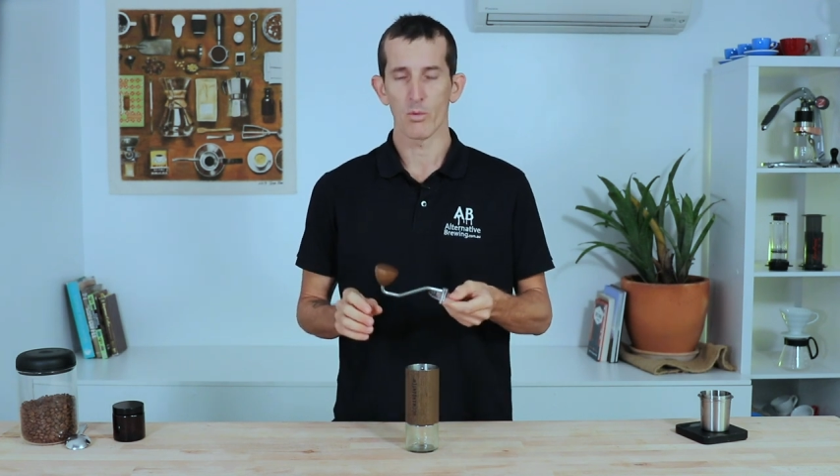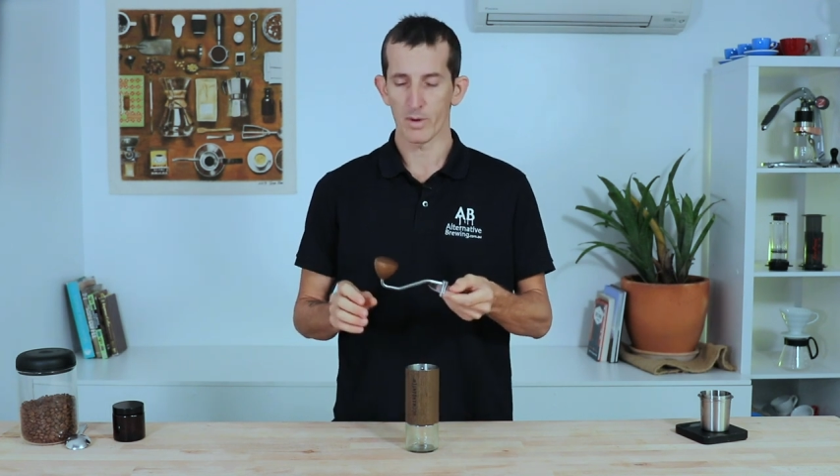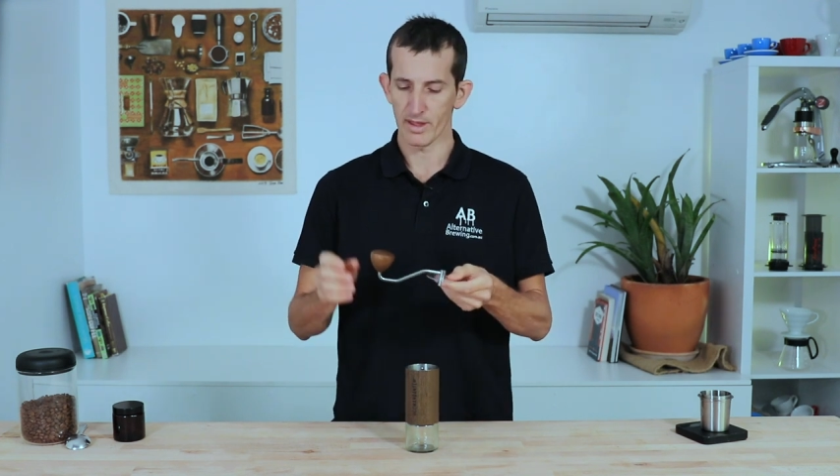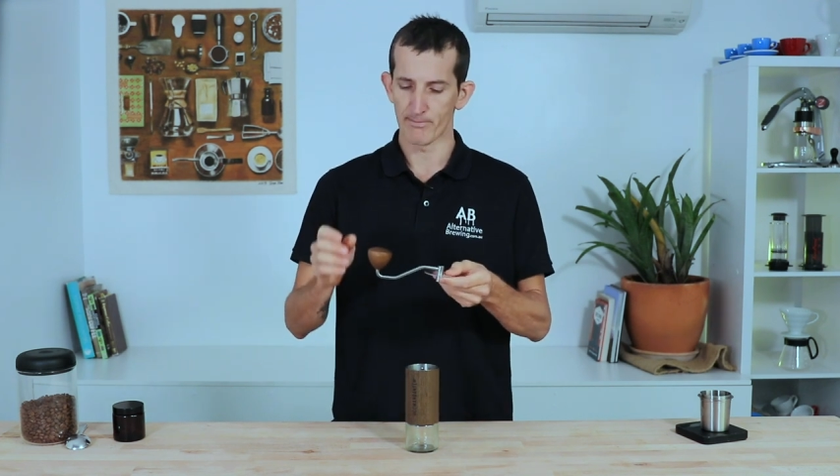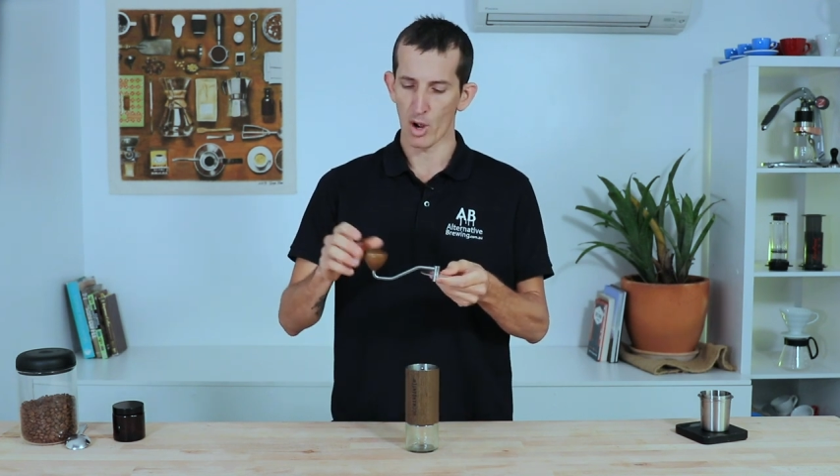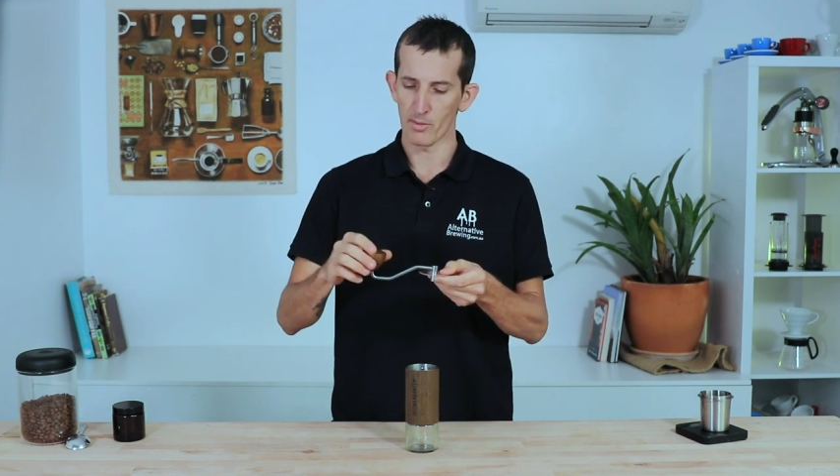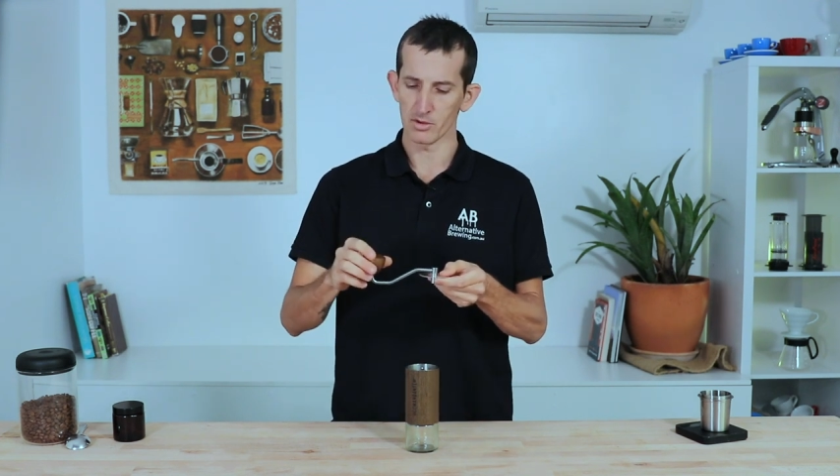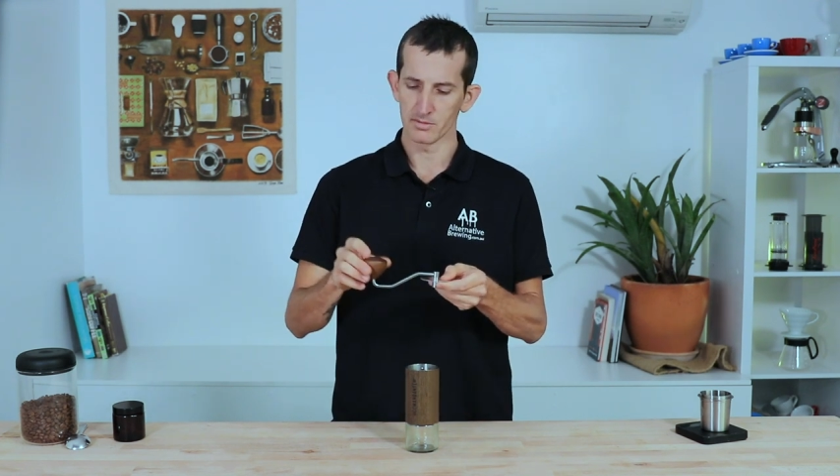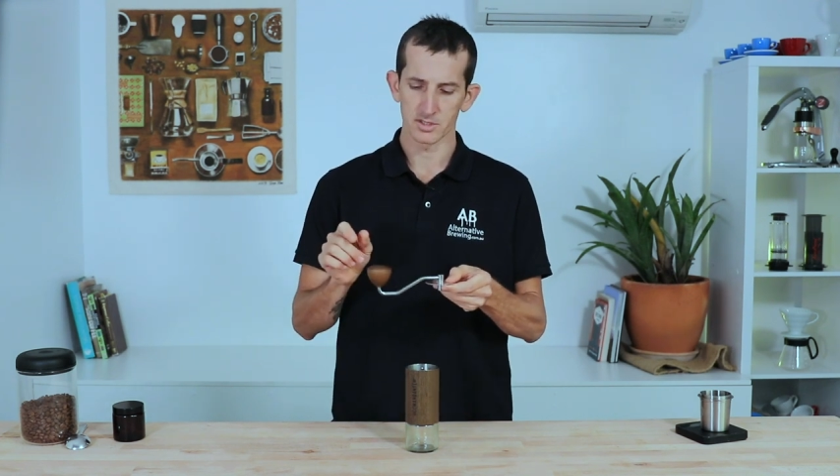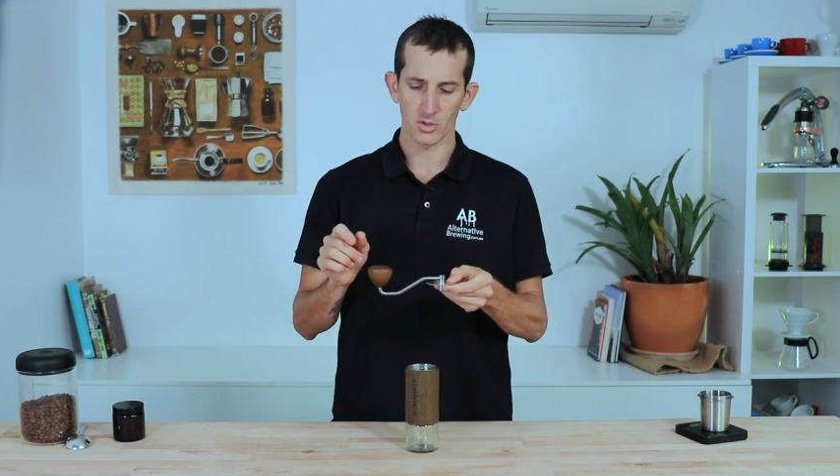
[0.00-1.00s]
with the
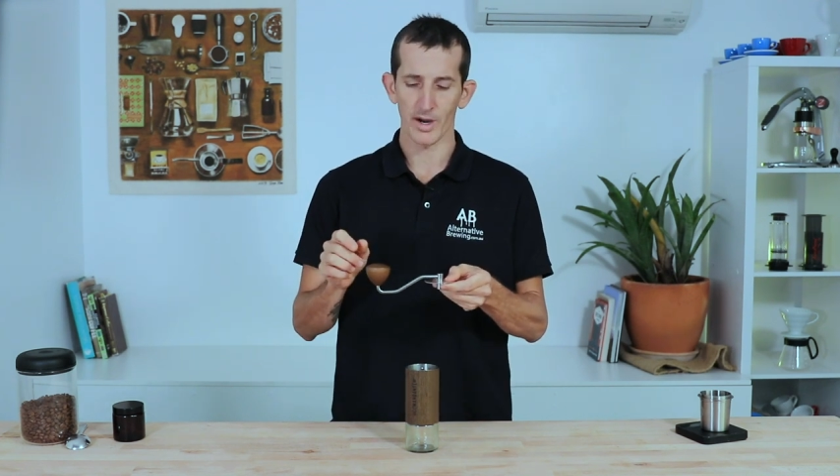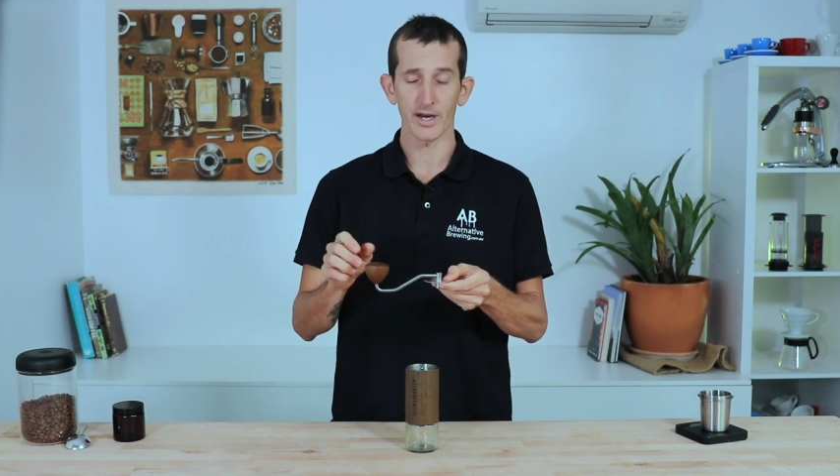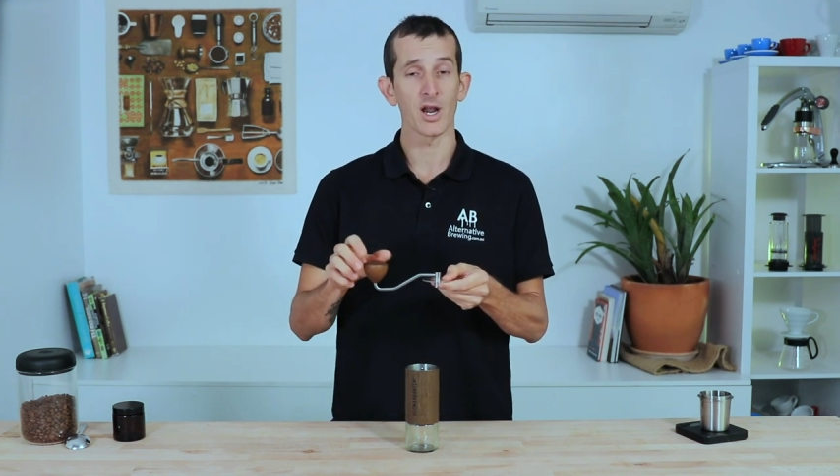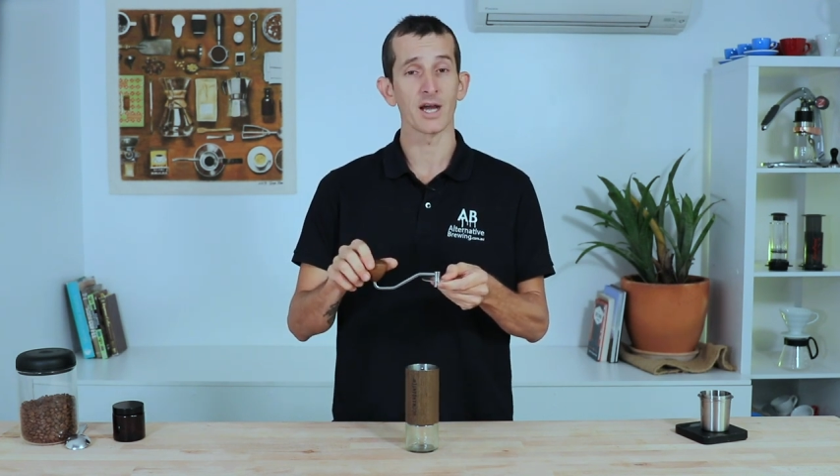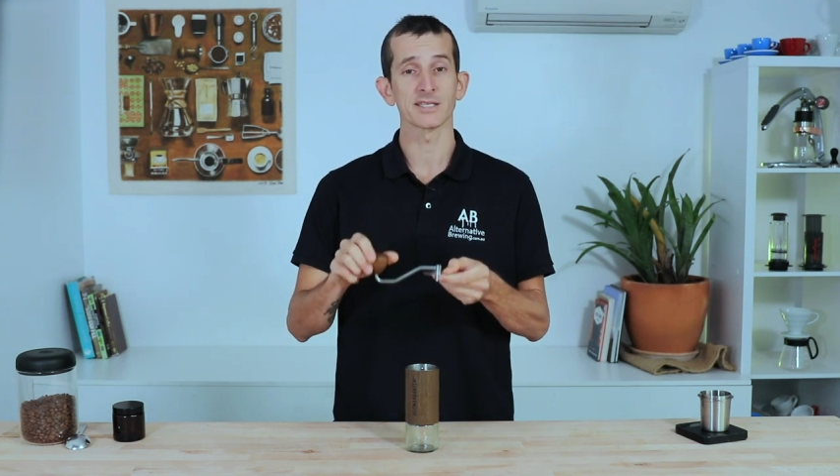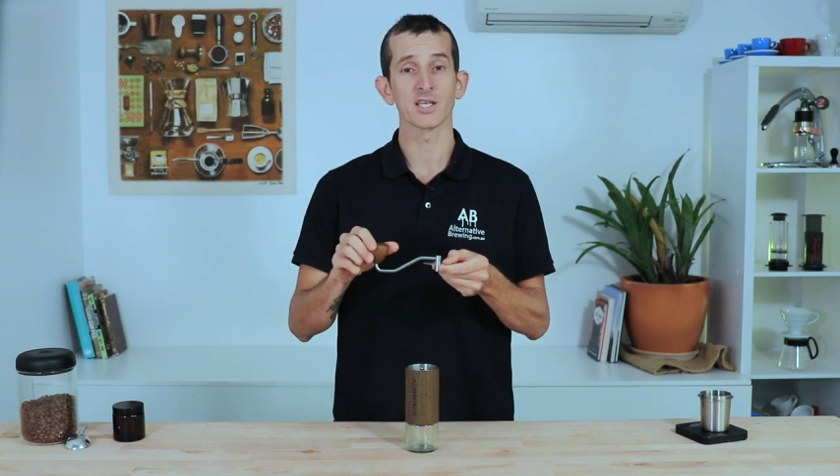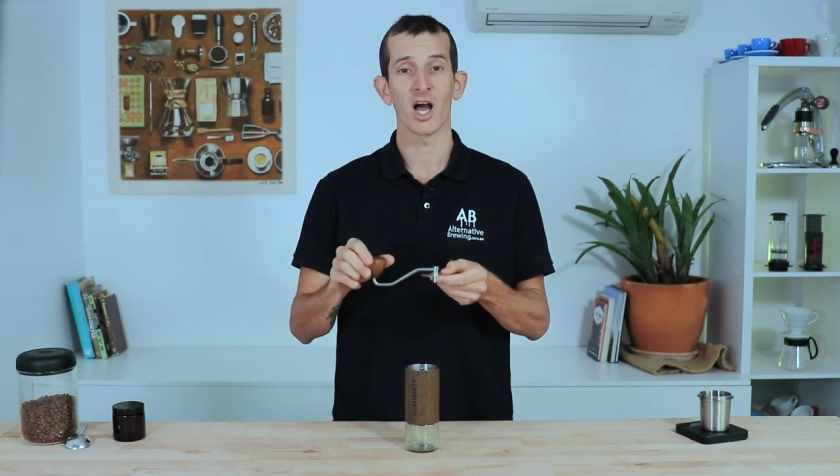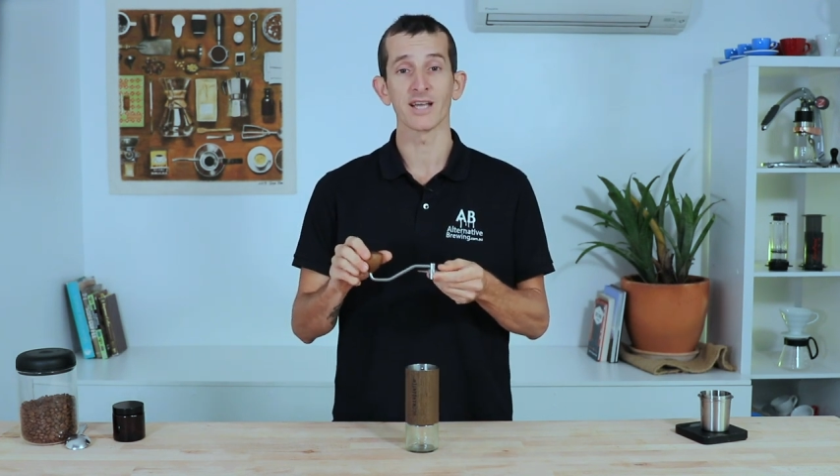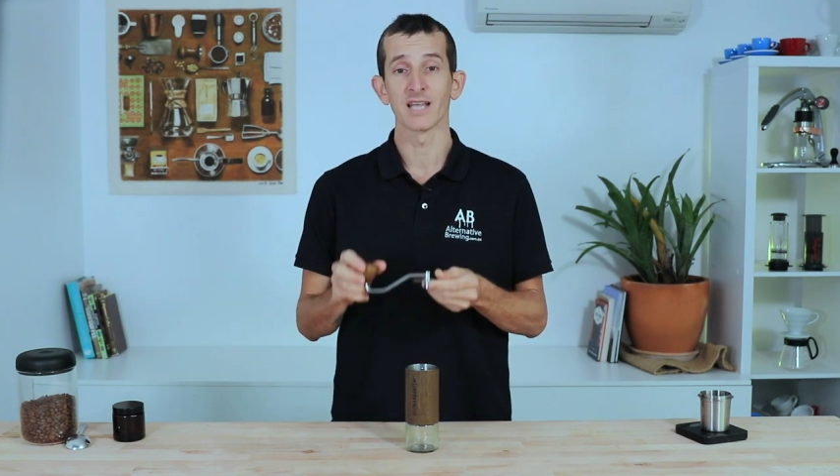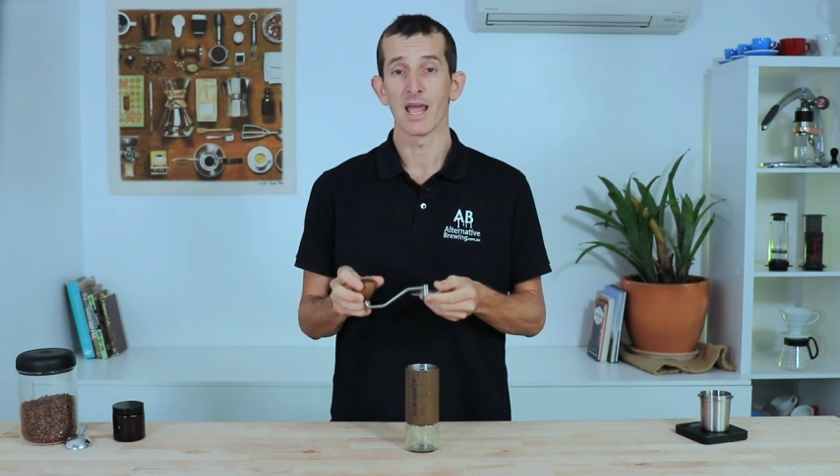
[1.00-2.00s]
pommel. It's quite a nice
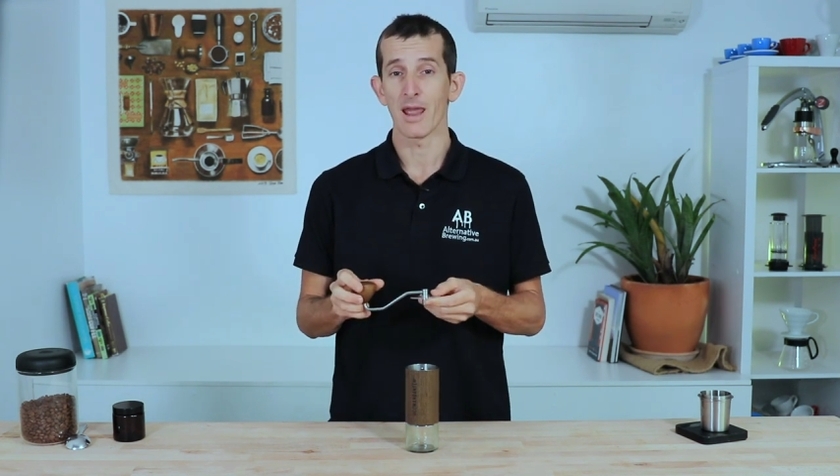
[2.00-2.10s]
size.